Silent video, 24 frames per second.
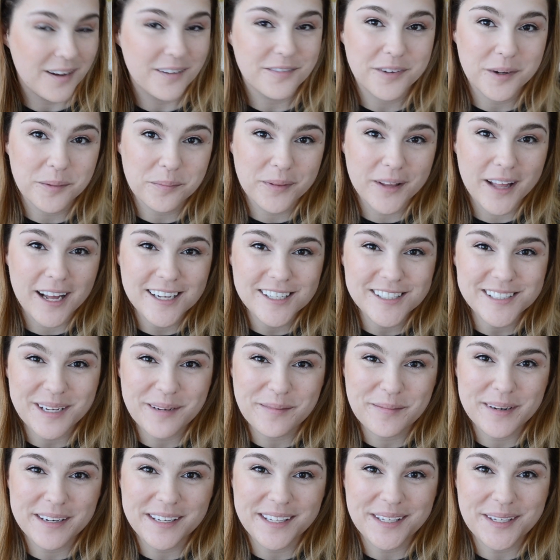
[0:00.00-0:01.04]
For blush, I'm
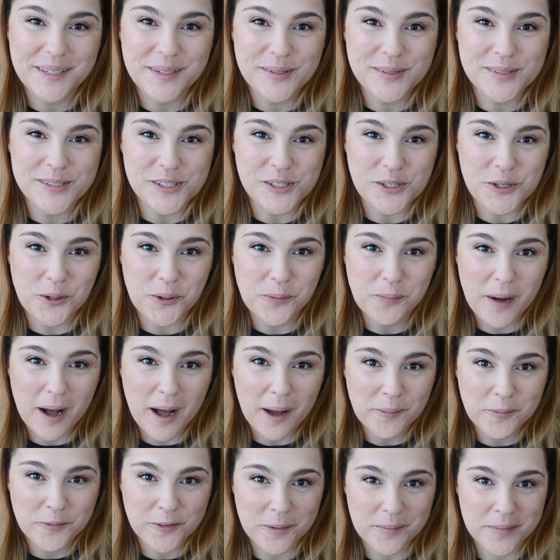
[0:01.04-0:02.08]
going to use Nude
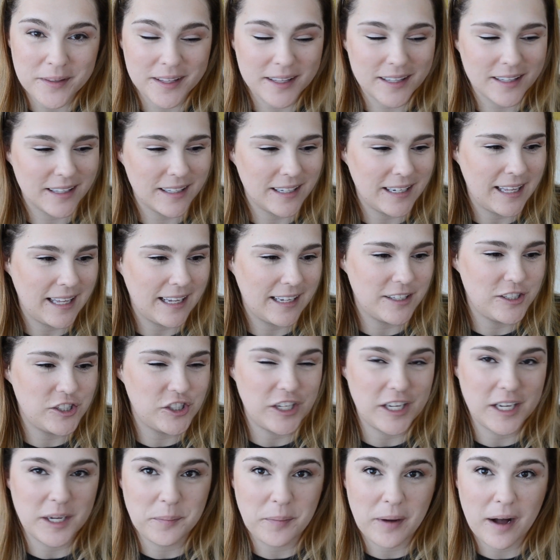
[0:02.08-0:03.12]
Pop from the Clinique
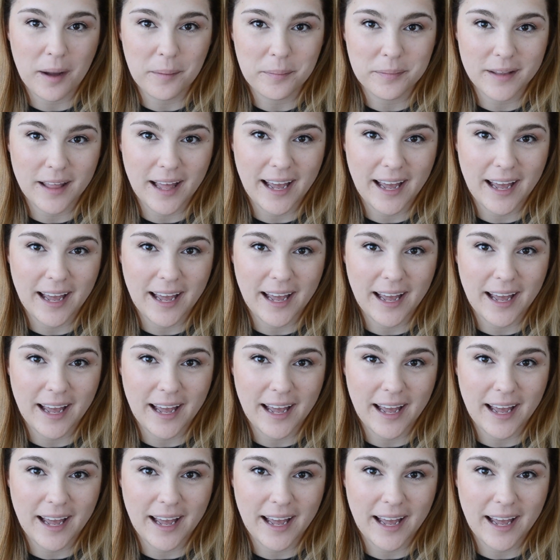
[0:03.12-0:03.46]
Cheek Pop